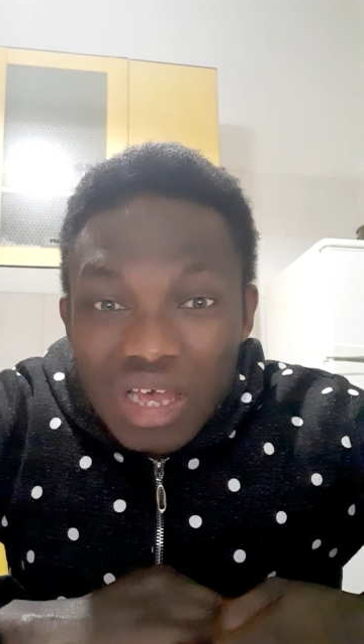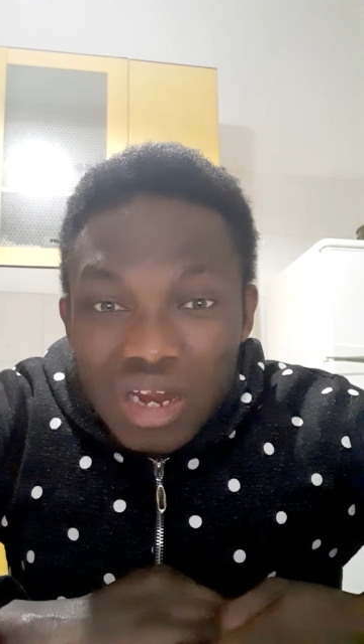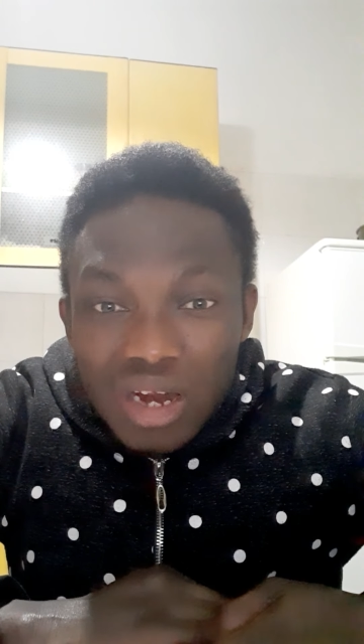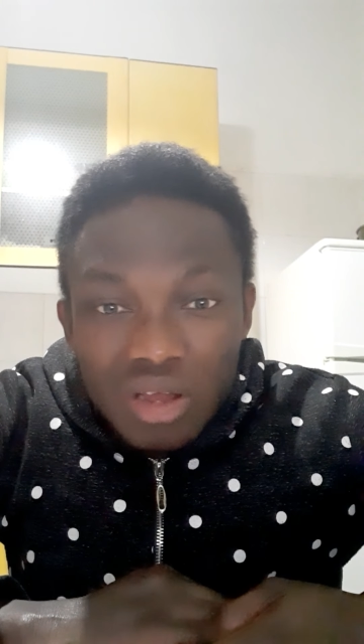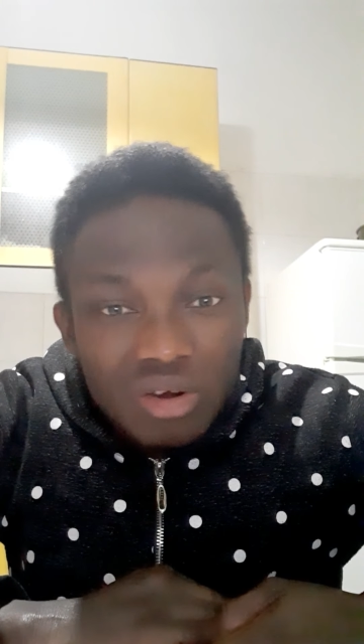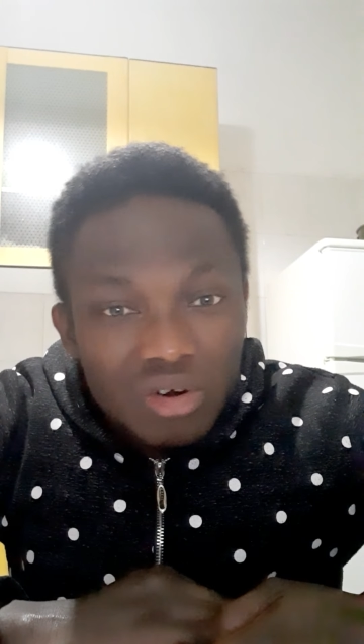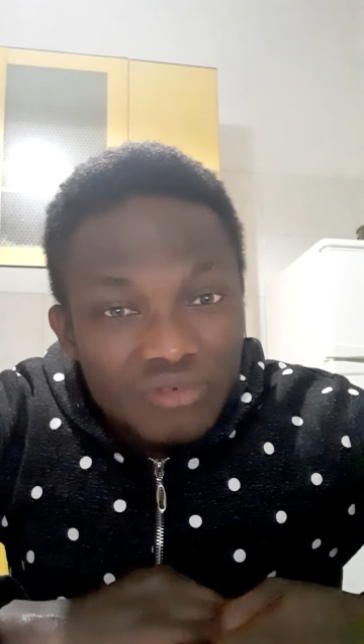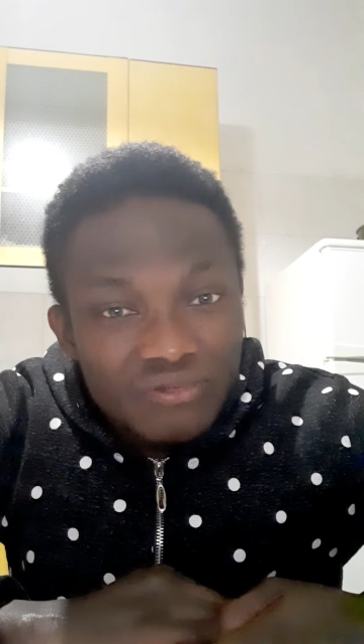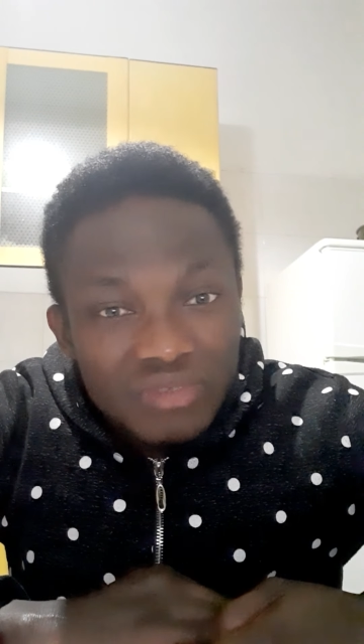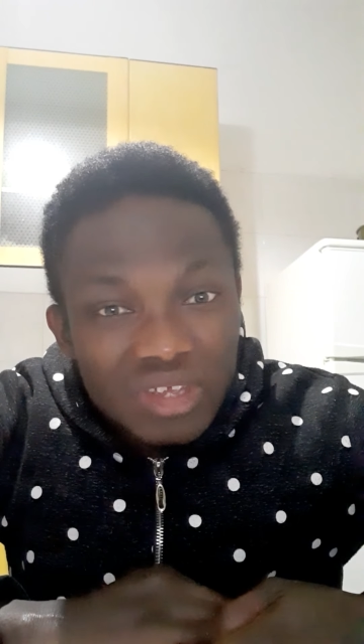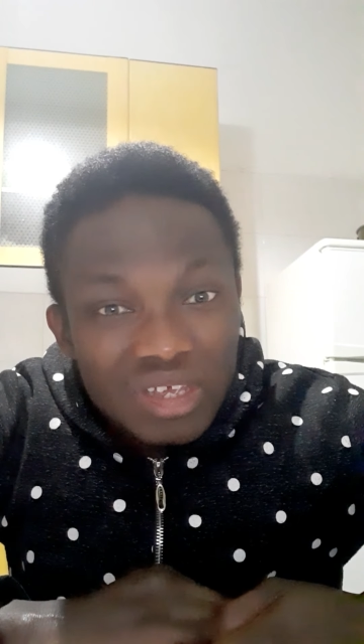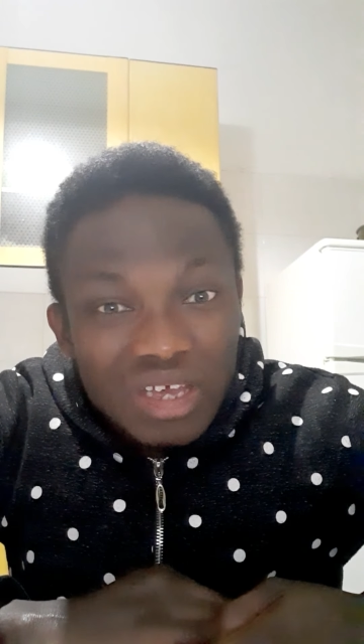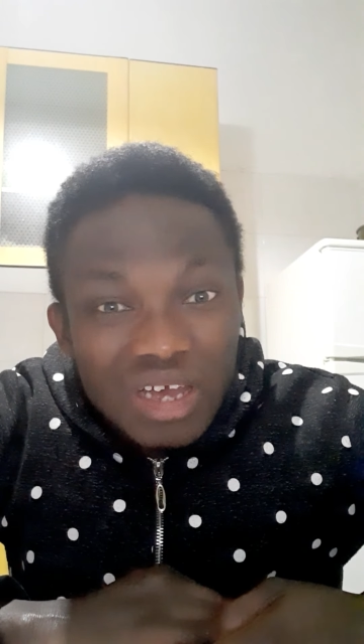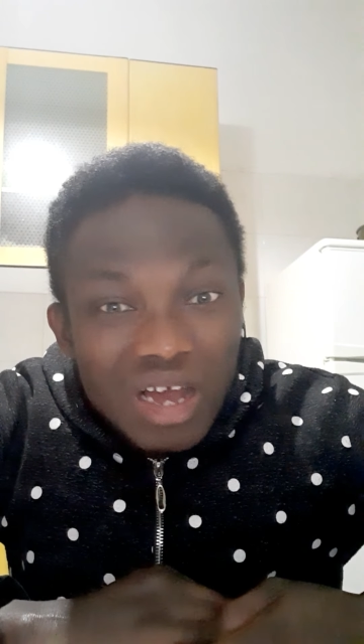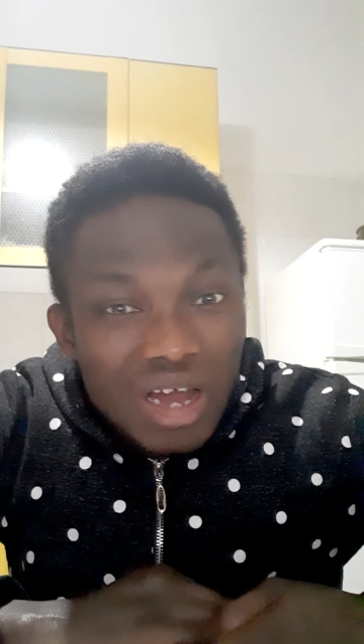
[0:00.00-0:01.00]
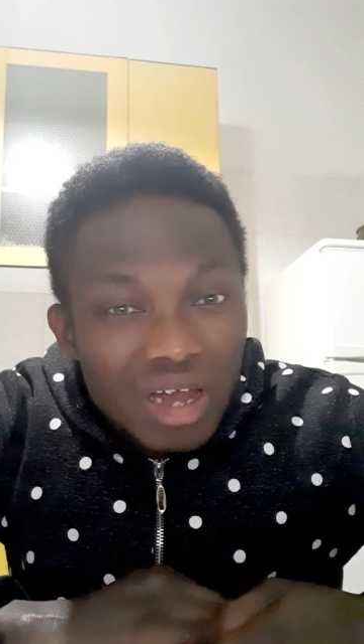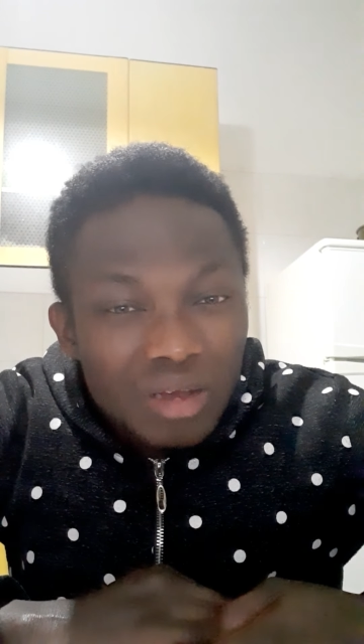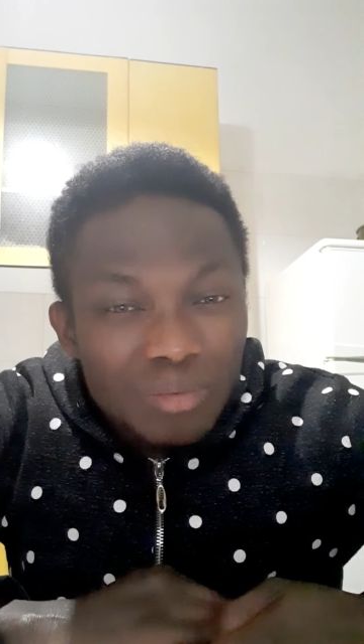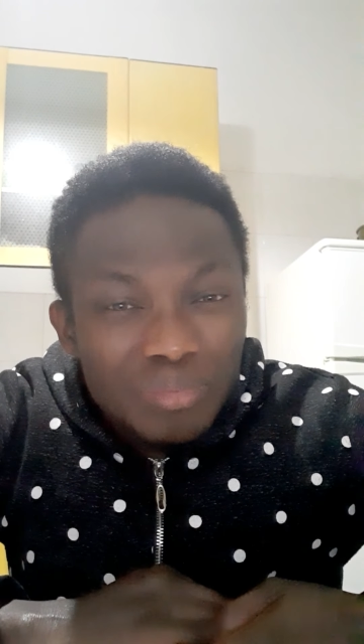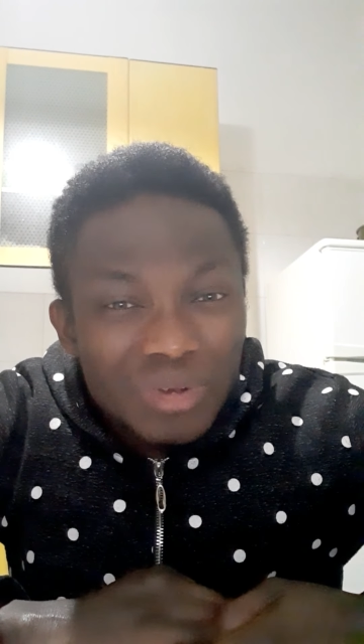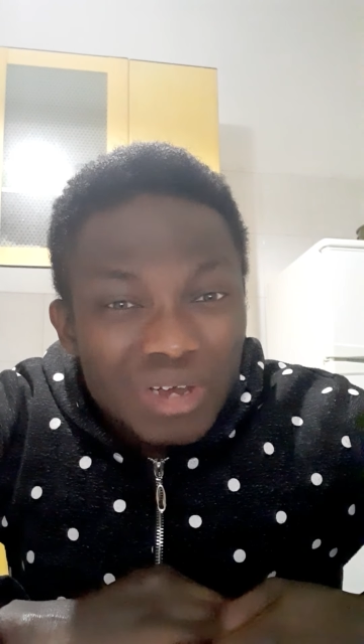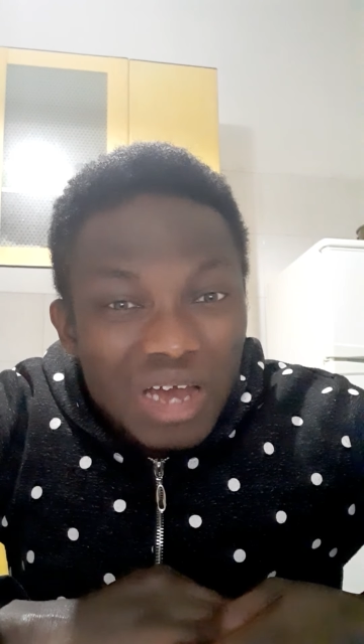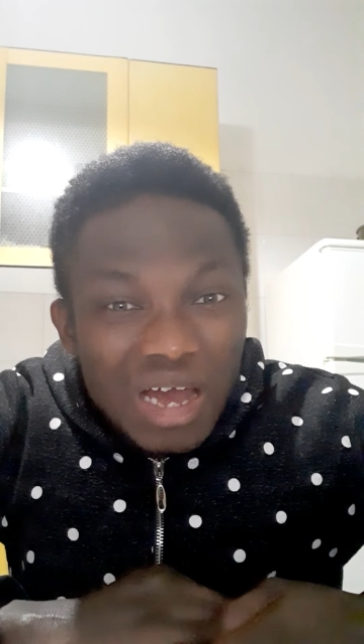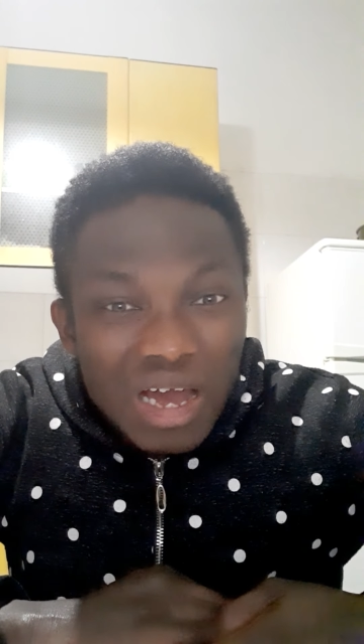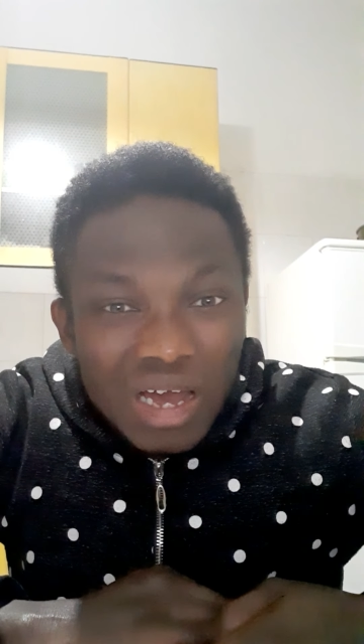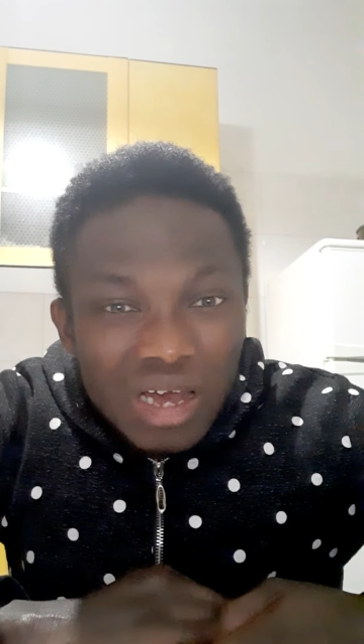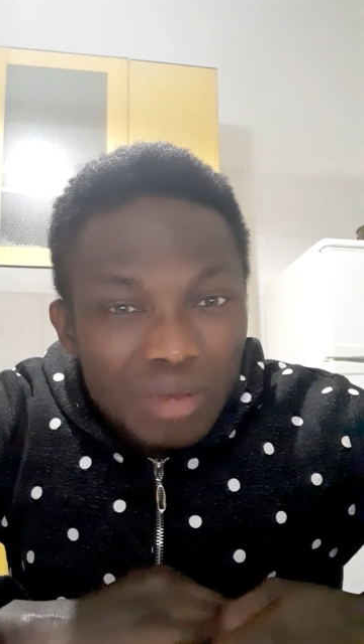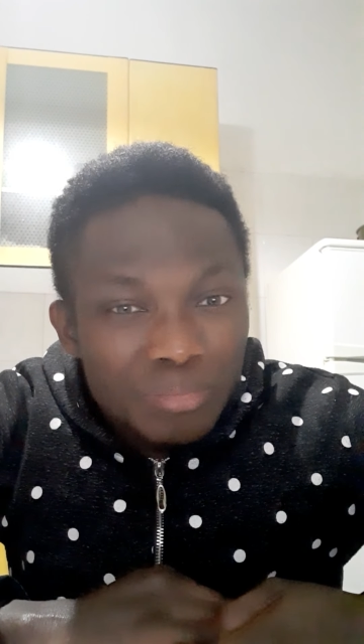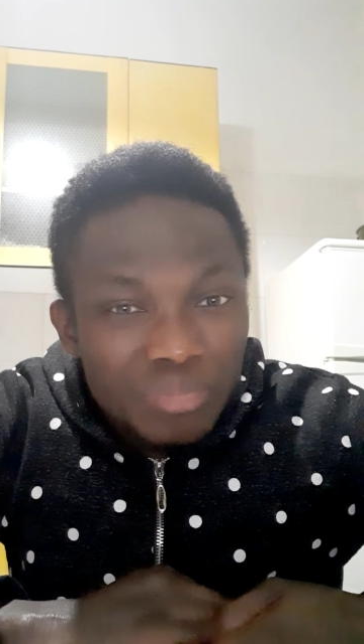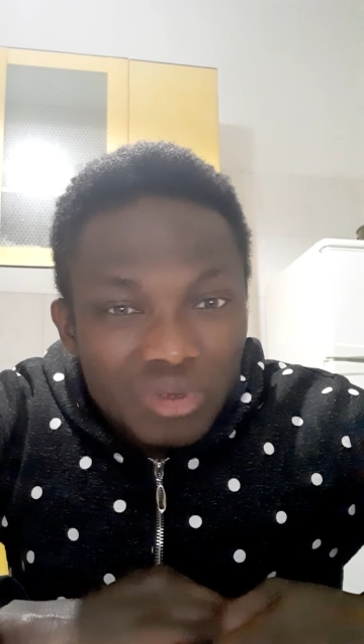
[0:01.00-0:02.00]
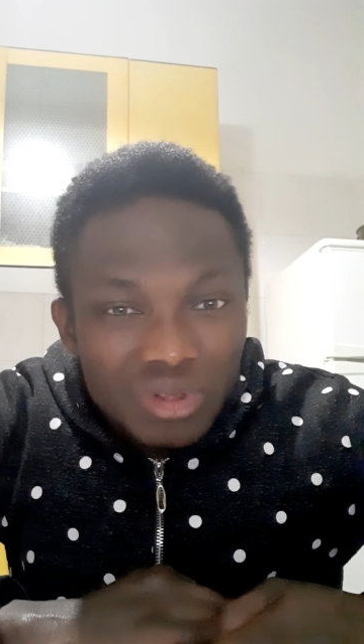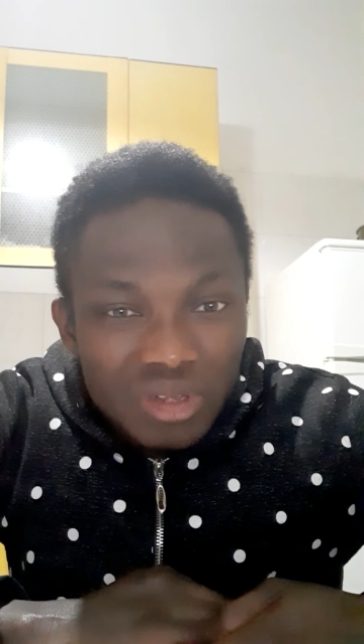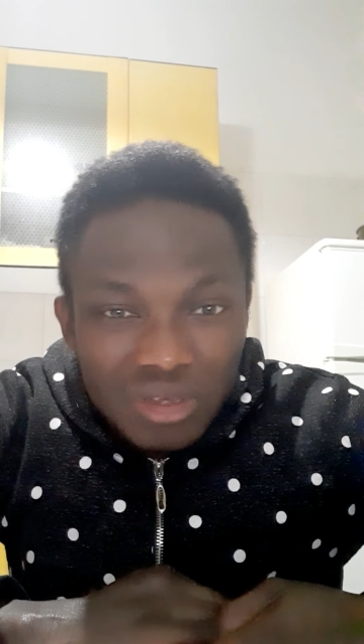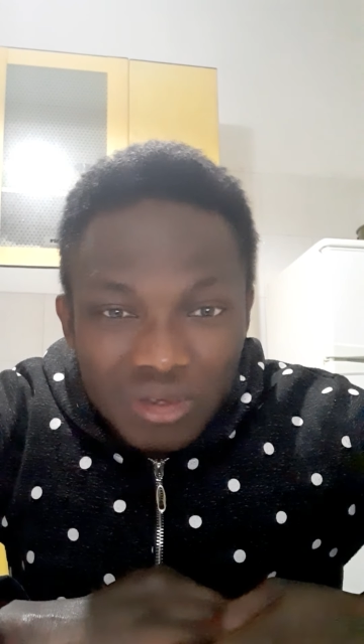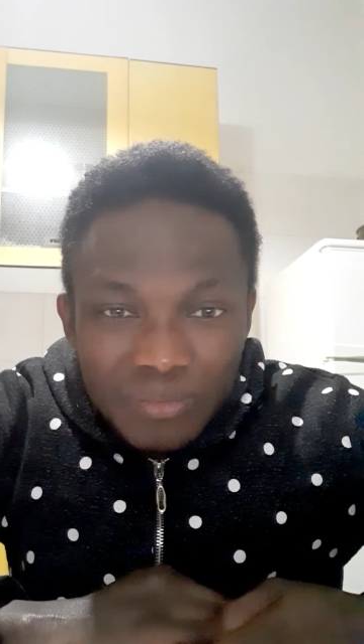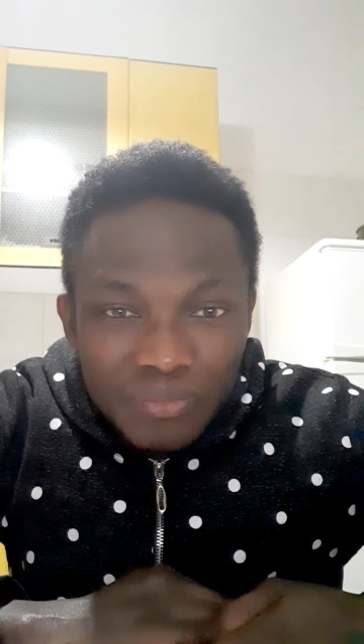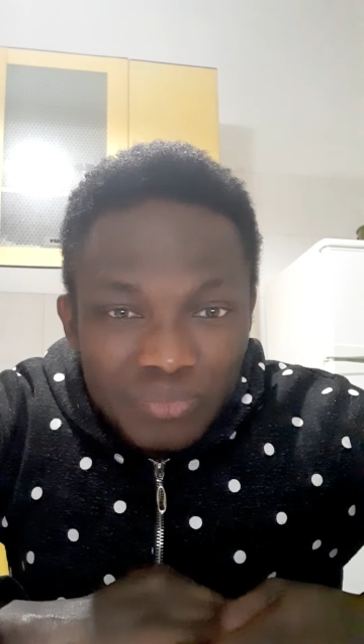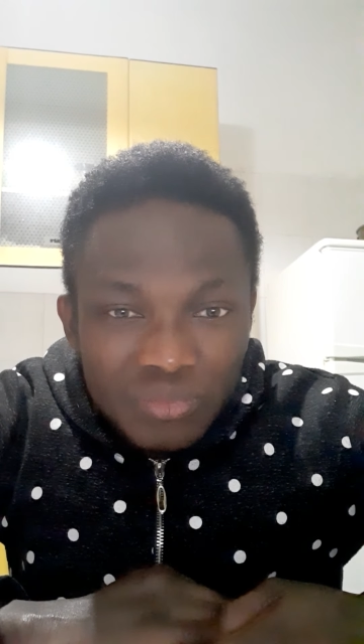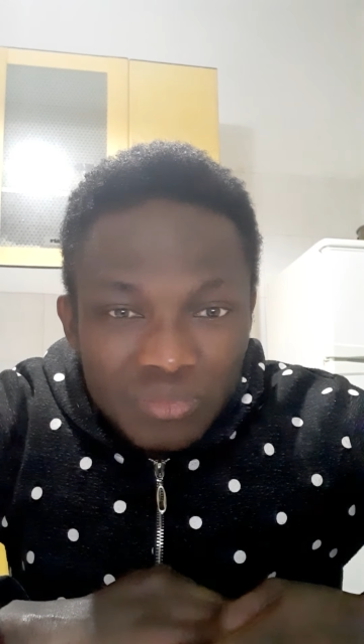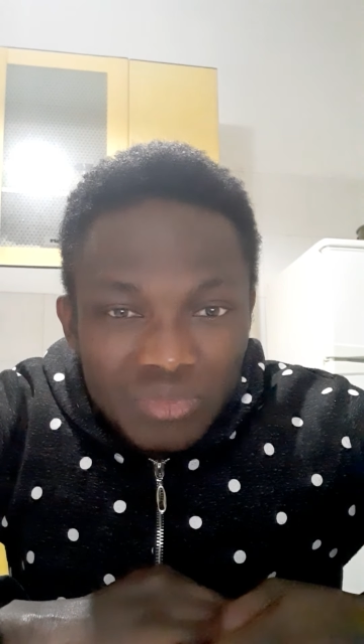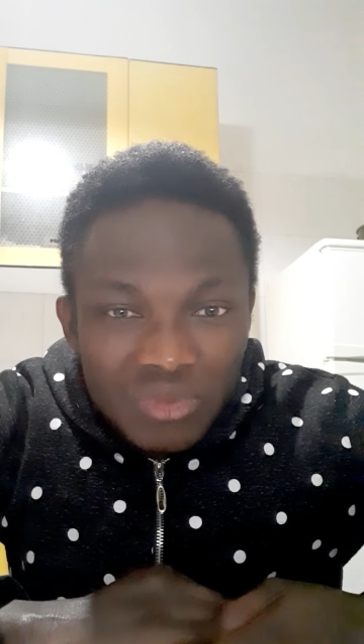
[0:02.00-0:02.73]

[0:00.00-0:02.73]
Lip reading: a lot of things happening.